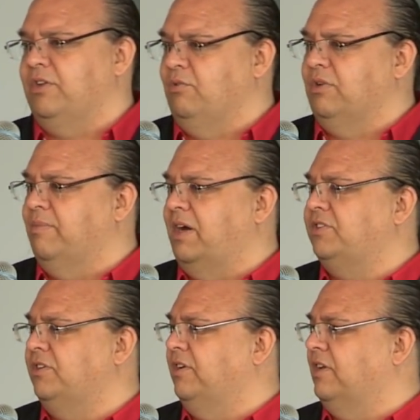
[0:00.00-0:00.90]
You can
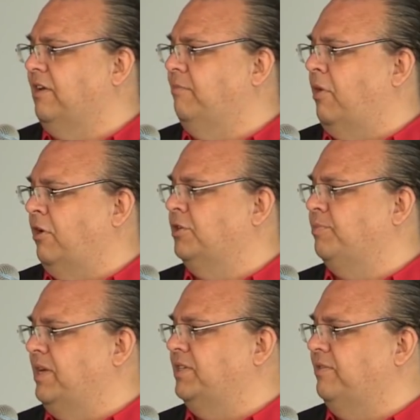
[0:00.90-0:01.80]
imagine in a kind of
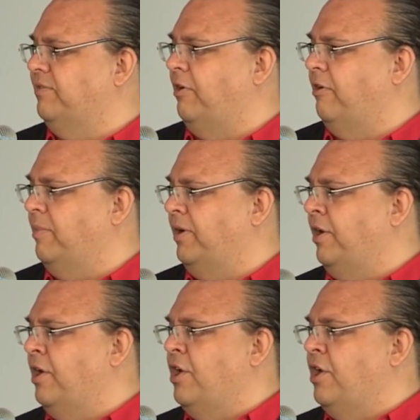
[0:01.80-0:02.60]
Mars-based environment,